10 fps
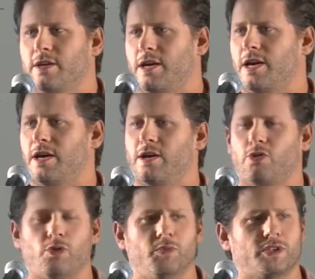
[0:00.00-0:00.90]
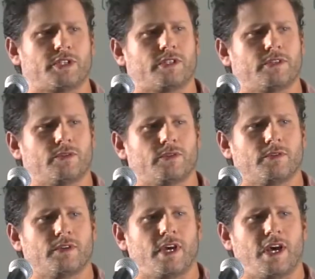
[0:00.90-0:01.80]
uh, hummus
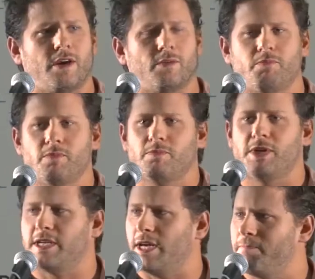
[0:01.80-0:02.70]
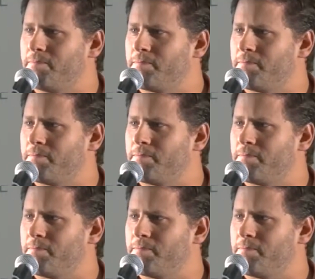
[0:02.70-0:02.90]
uh, pita